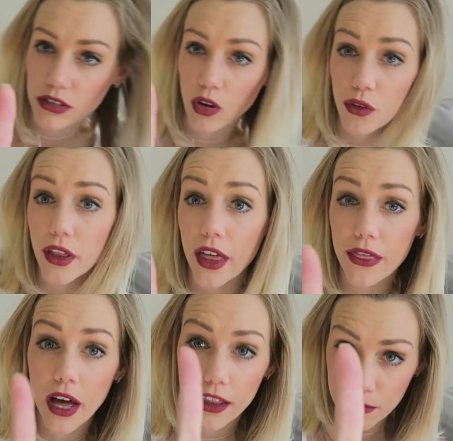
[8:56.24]
Hold
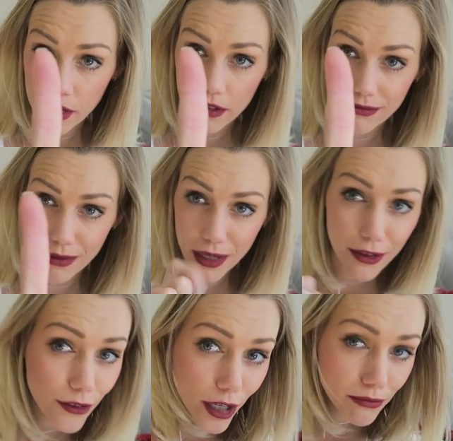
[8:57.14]
that thought, let me
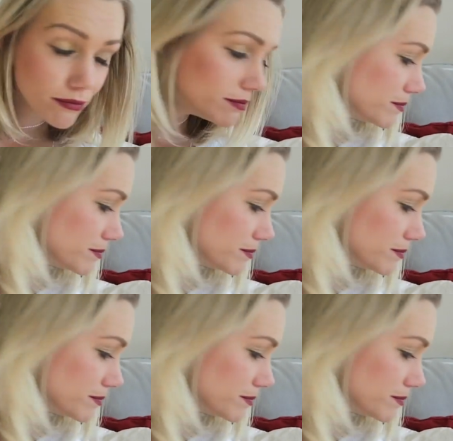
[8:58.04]
confirm.